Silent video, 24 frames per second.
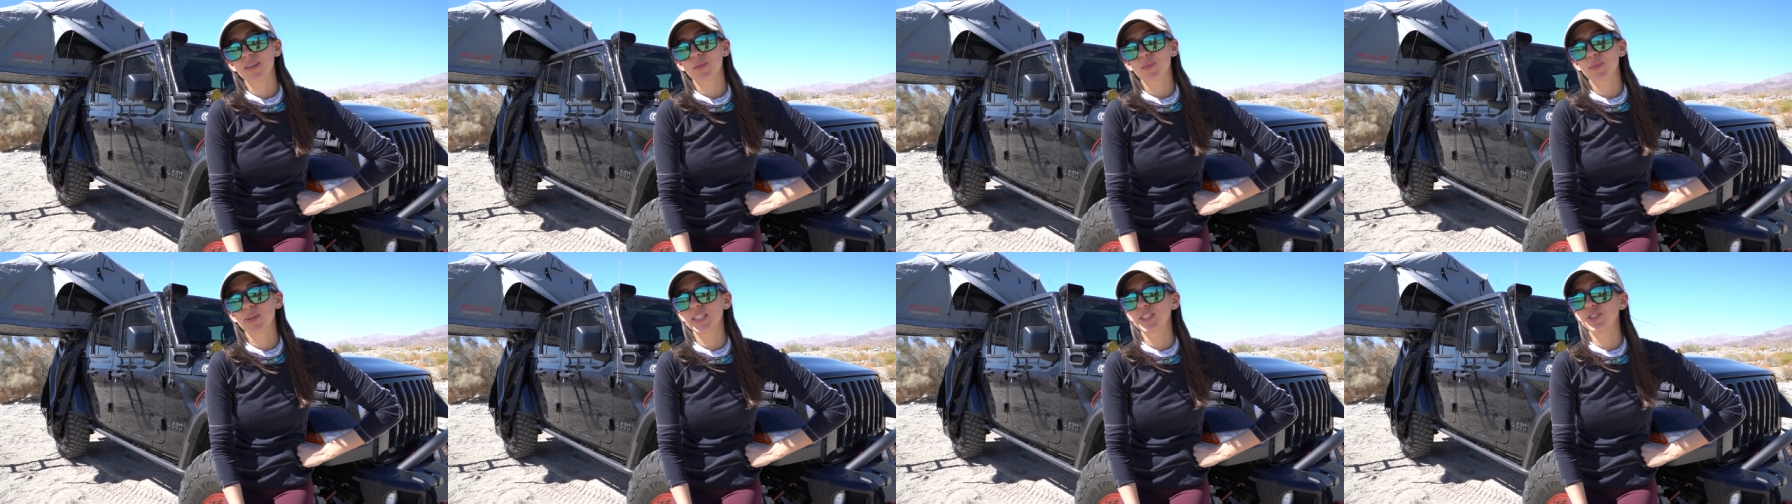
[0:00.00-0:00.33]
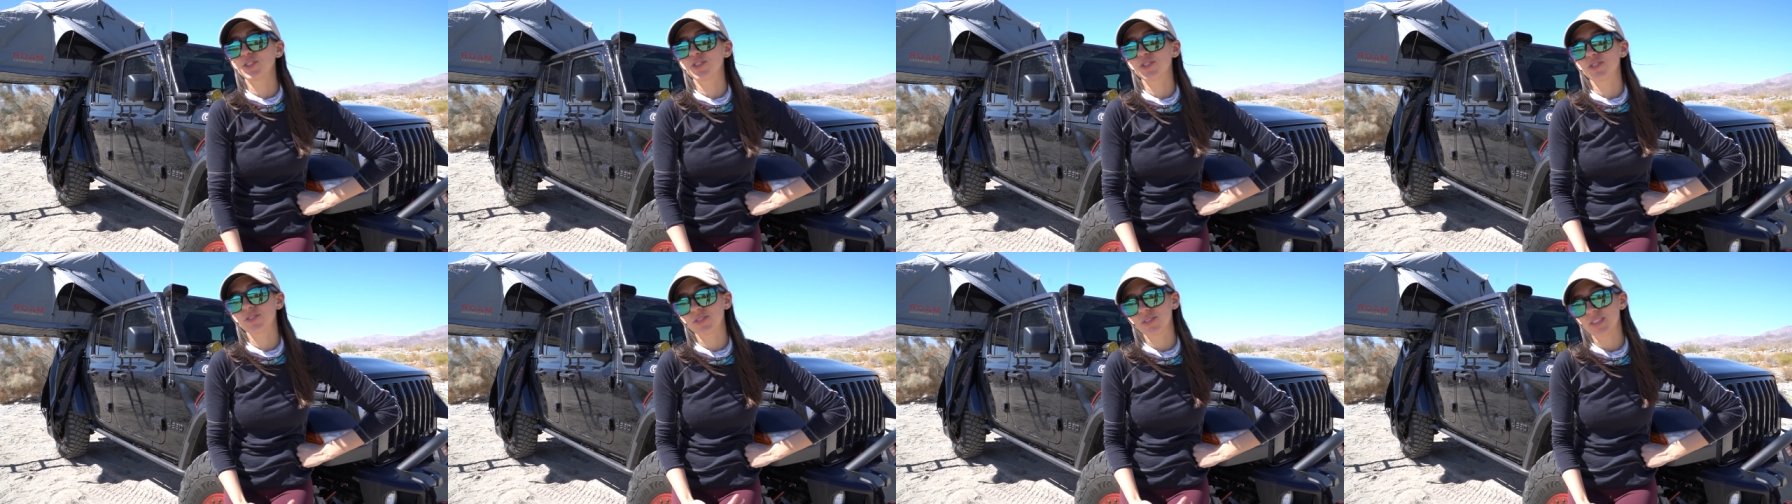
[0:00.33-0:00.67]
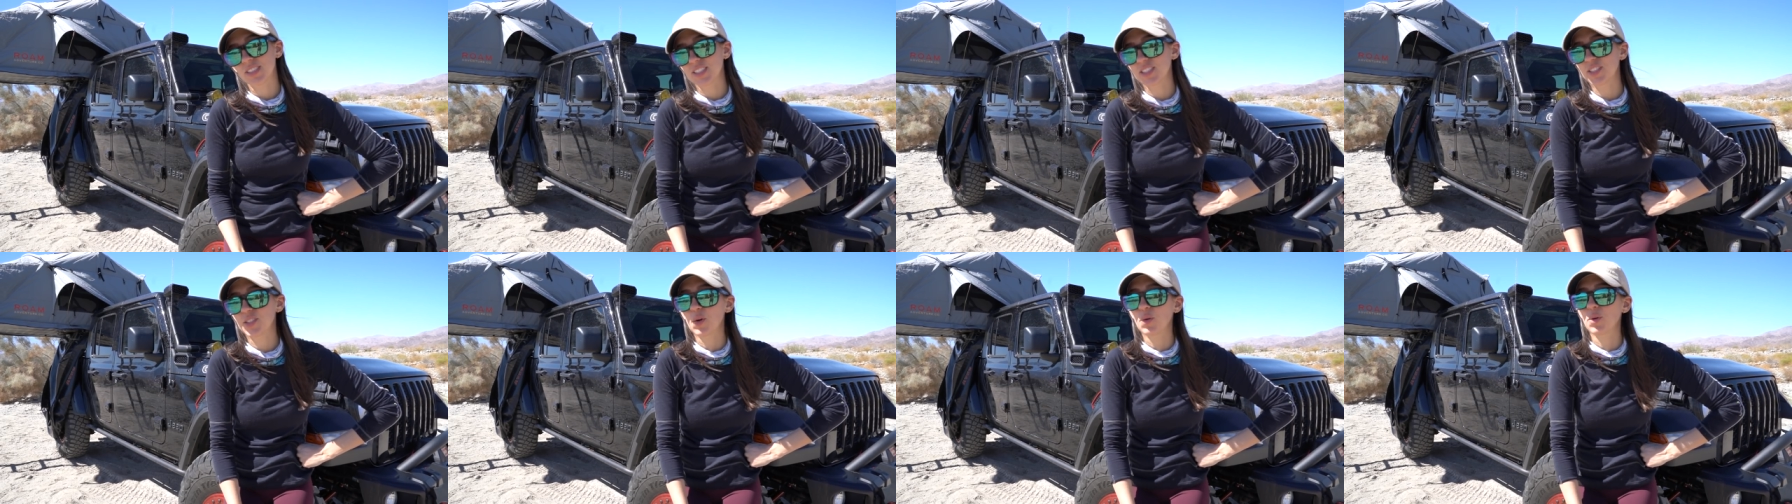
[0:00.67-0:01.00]
which
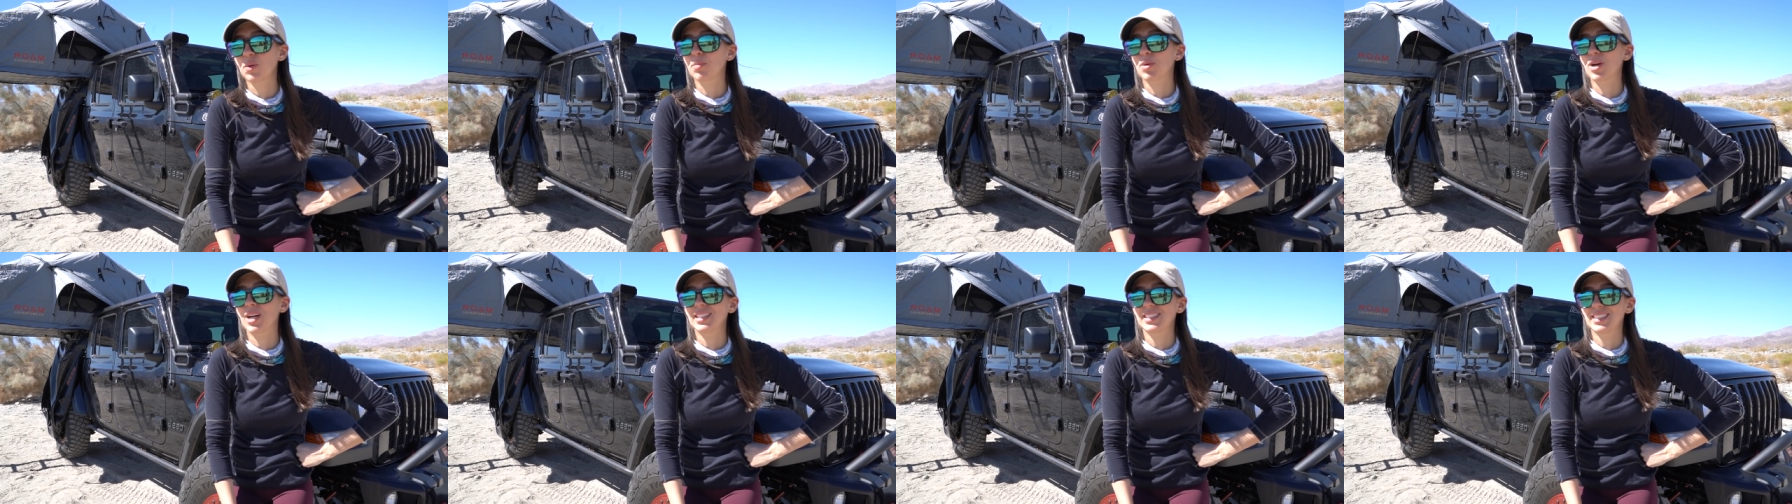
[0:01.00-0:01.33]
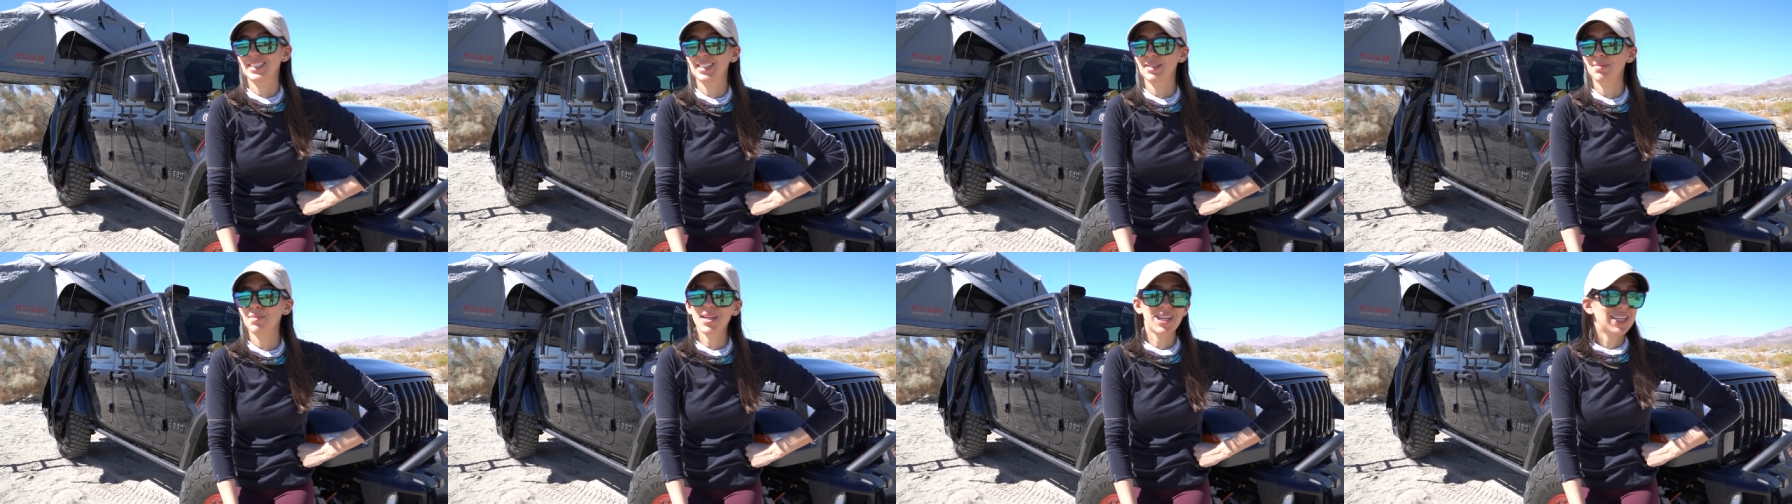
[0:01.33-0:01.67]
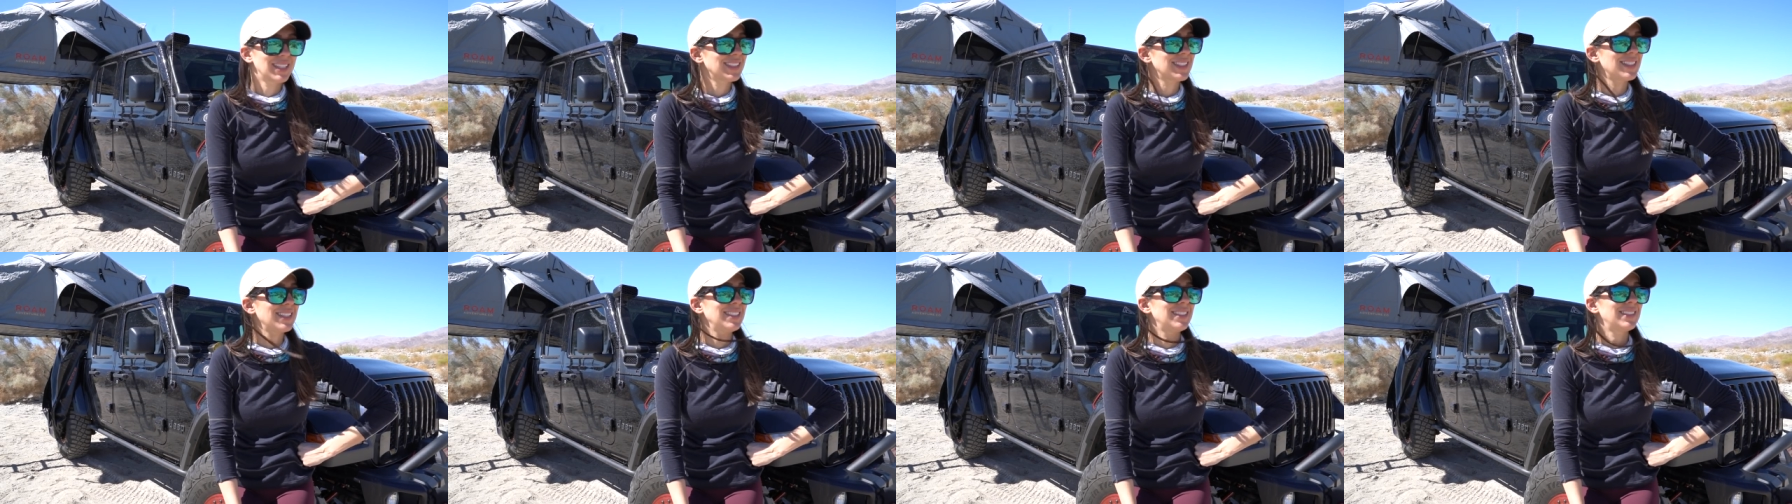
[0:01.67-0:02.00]
is so depressing
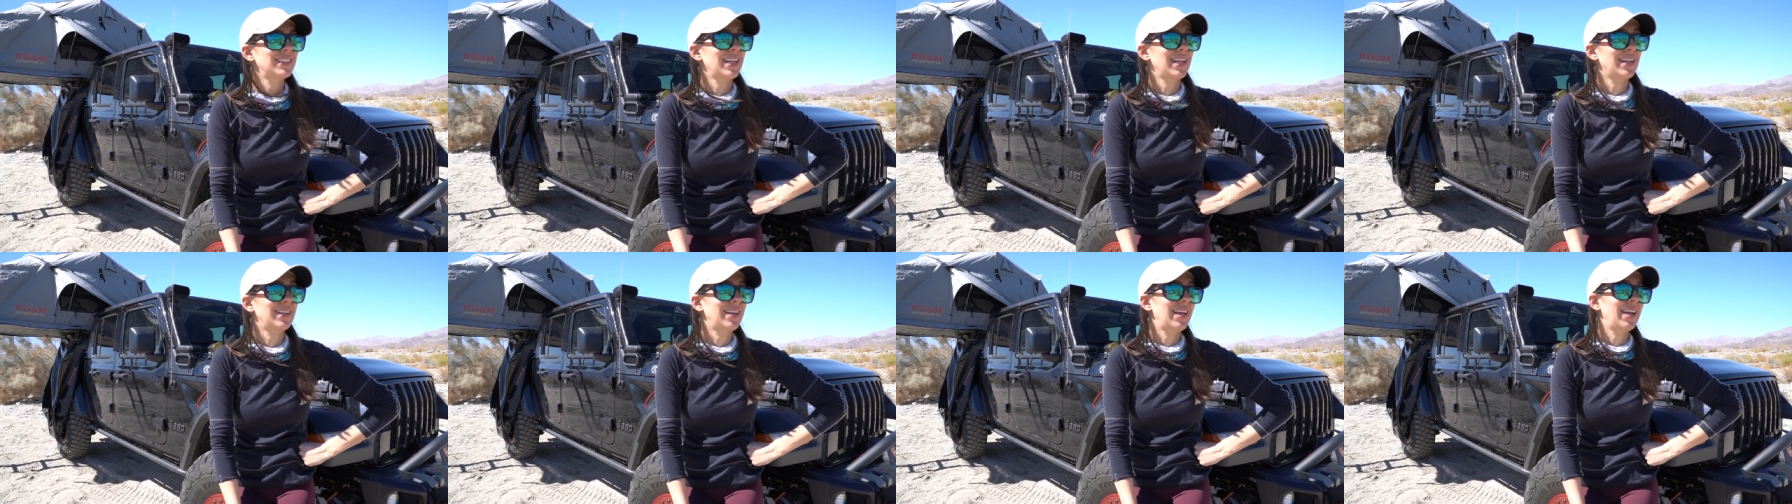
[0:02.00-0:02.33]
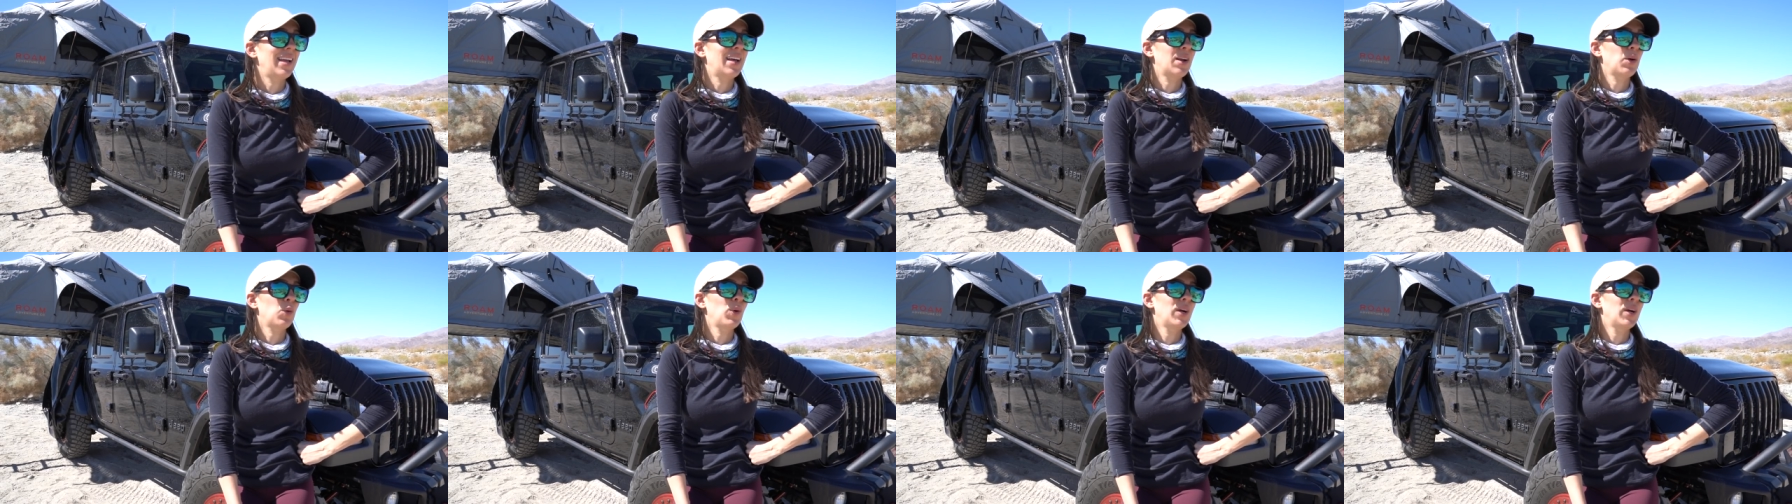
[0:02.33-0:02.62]
because of these Santa Ana